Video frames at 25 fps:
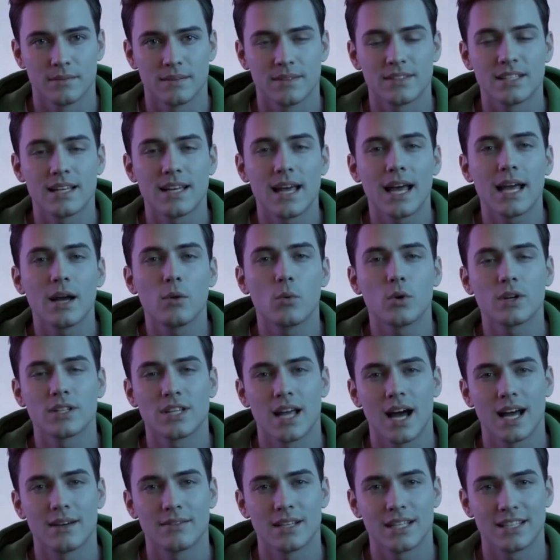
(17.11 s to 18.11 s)
Today, we're
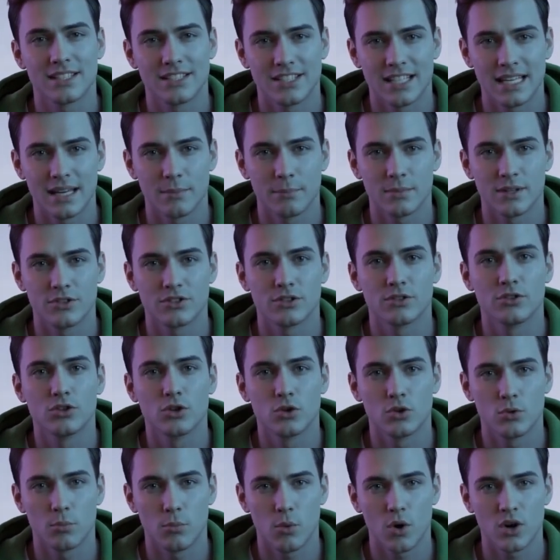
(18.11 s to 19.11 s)
diving deep into
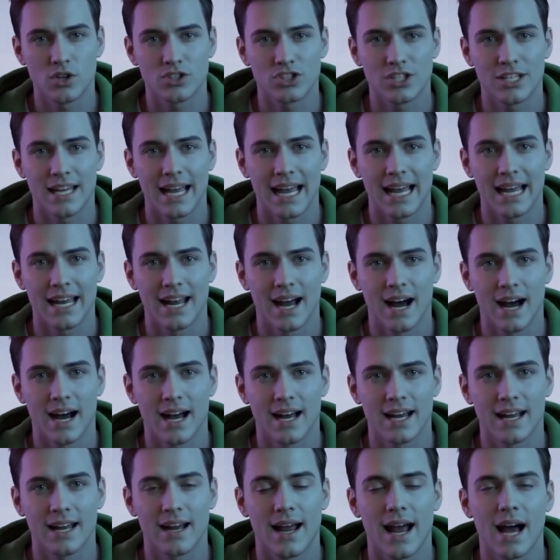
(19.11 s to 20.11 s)
TubeMargic
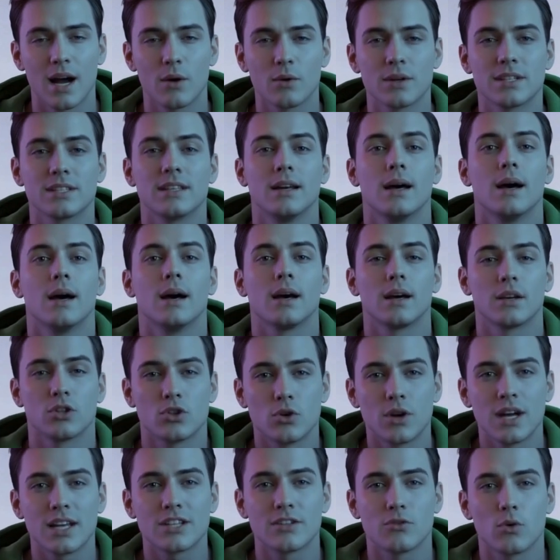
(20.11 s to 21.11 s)
AI and how it's
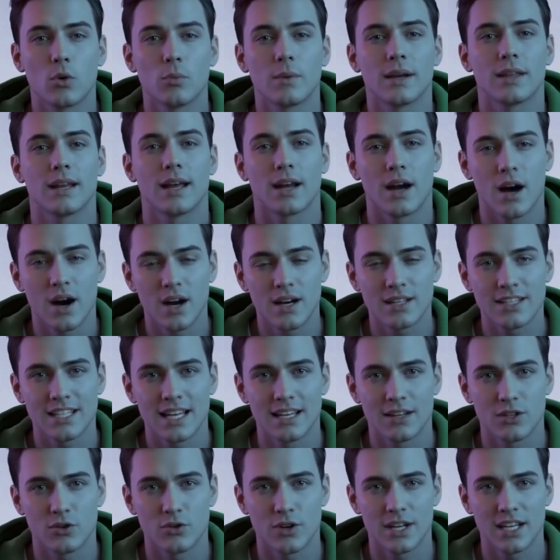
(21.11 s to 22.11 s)
transforming the
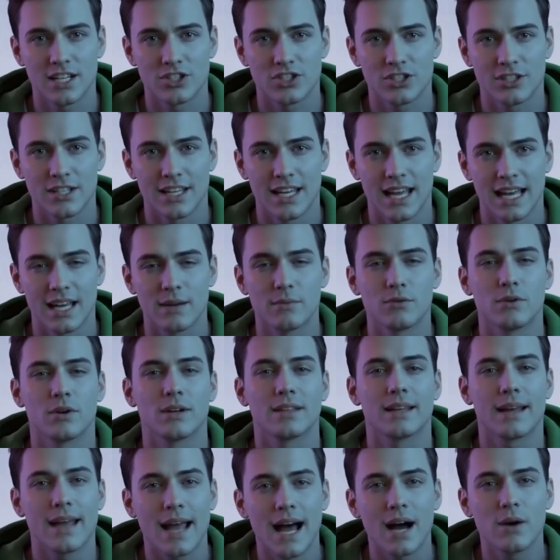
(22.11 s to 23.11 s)
content creation game for
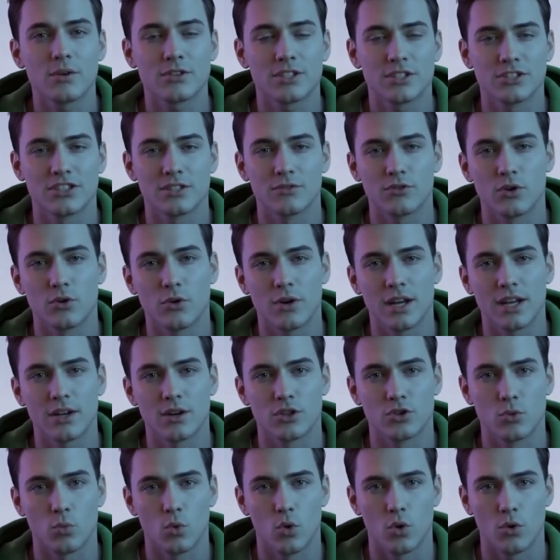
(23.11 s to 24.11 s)
thousands of
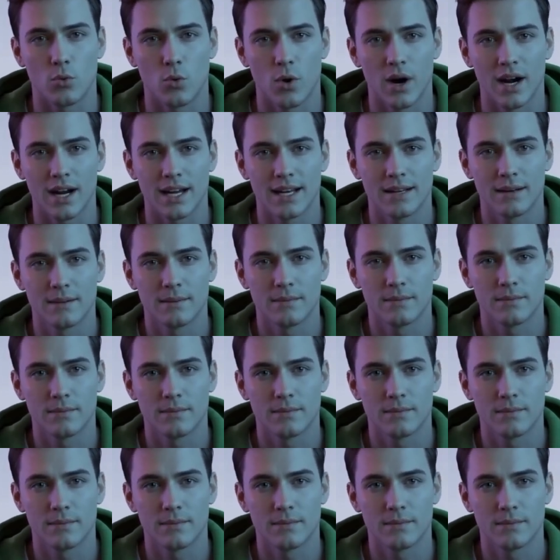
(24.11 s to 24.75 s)
creators worldwide.